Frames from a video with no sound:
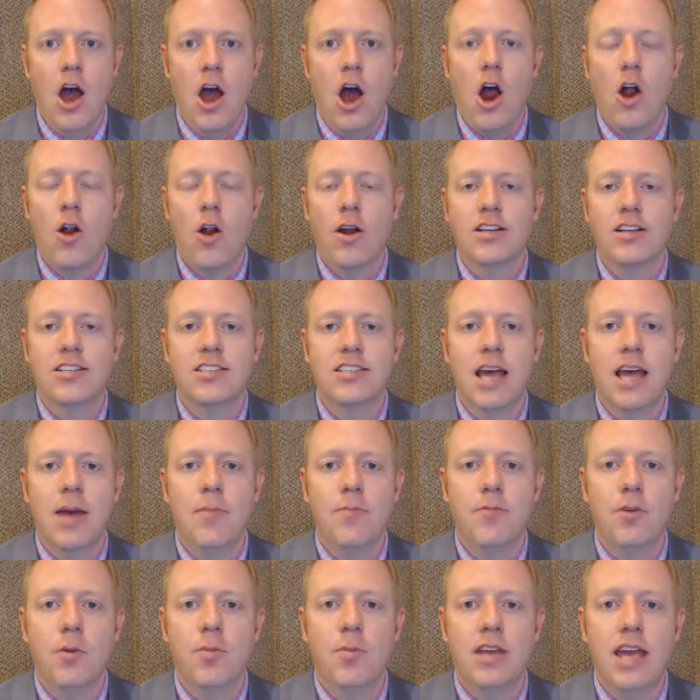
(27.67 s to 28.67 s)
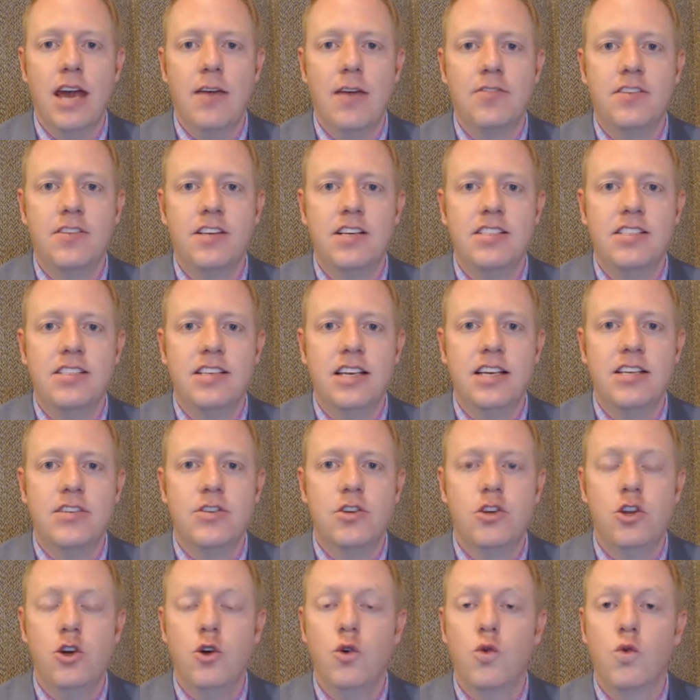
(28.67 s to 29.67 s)
are exempt from the FCC's
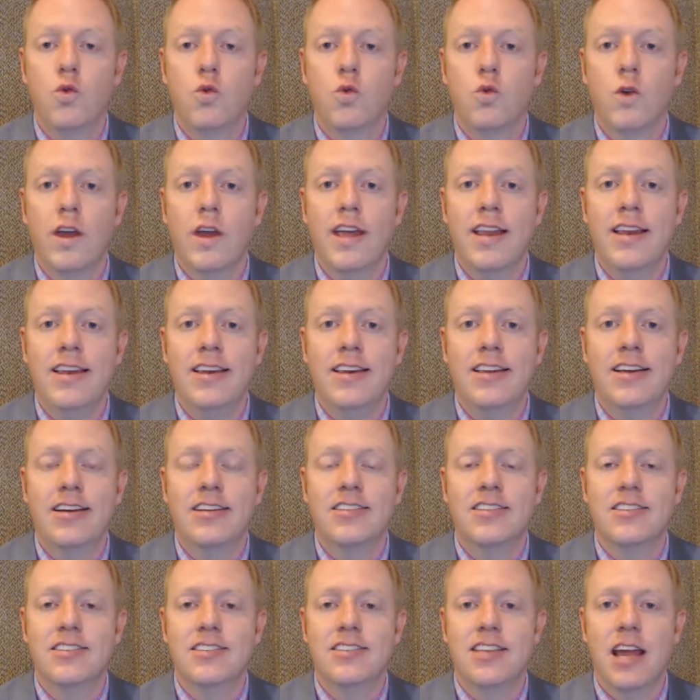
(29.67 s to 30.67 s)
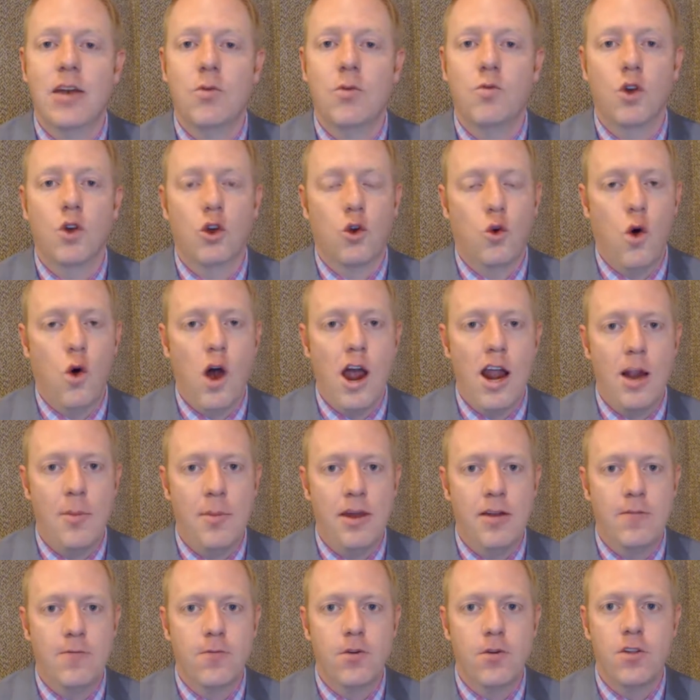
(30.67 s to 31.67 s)
new written consent
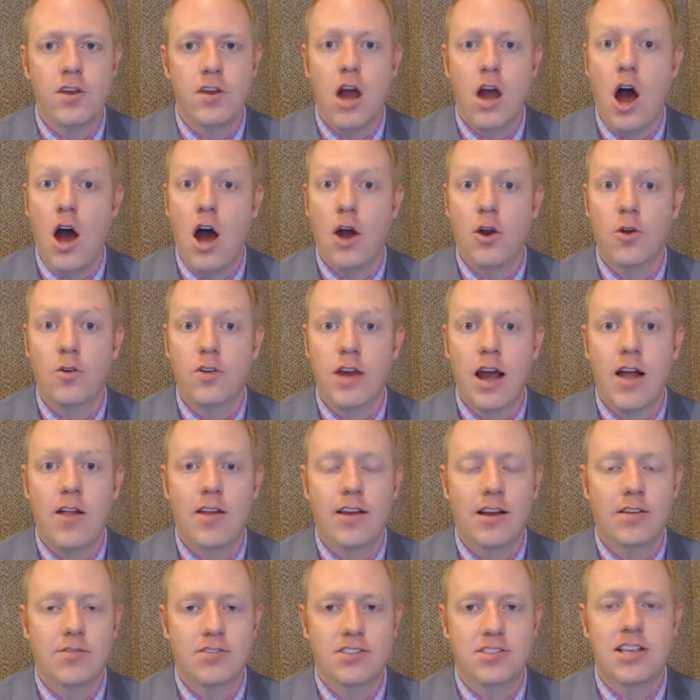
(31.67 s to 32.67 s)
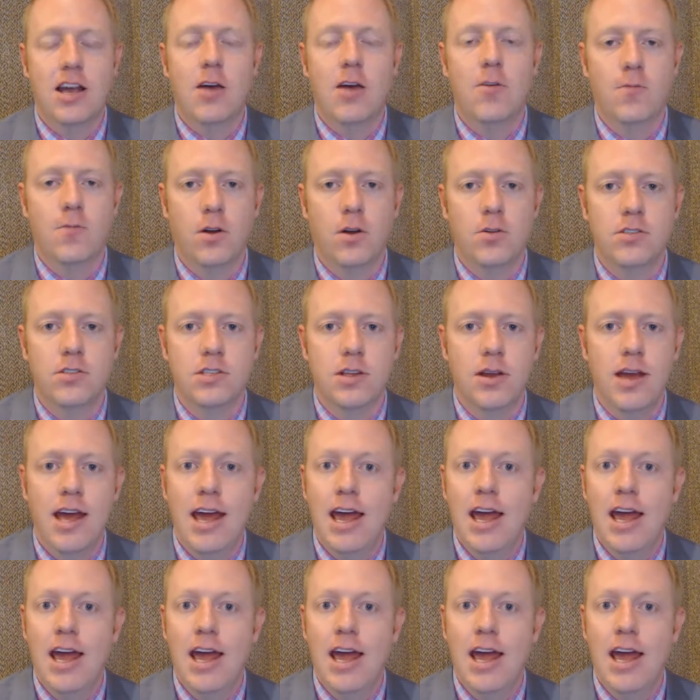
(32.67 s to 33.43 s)
requirement for the auto dialing of cell phones.